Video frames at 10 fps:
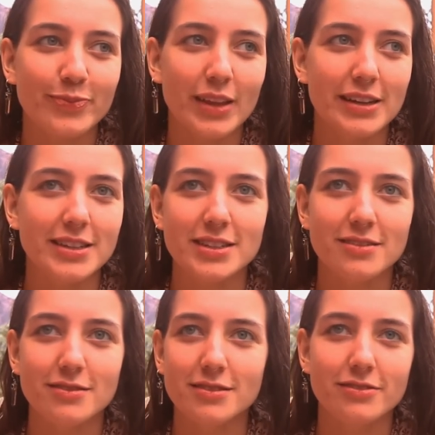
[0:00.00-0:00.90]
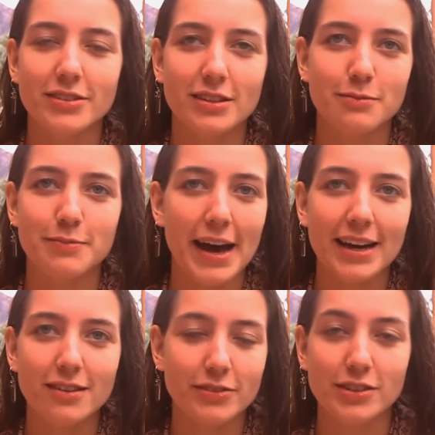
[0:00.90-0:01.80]
It doesn't feel
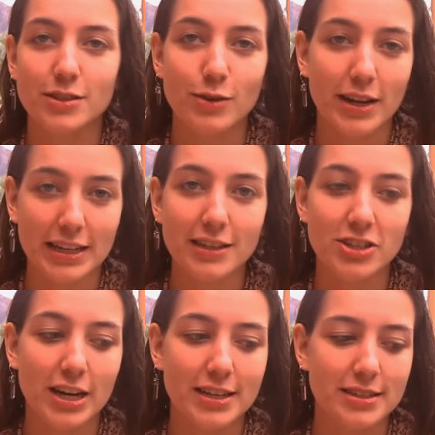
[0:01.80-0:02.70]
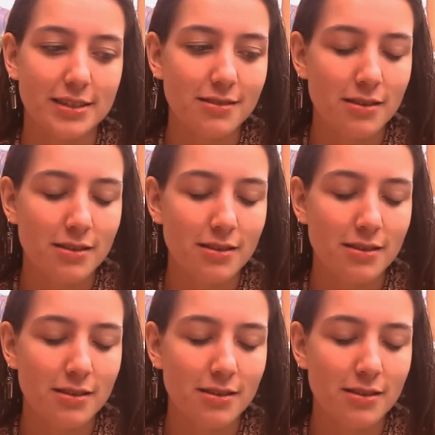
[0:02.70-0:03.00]
bad. It feels quite energizing.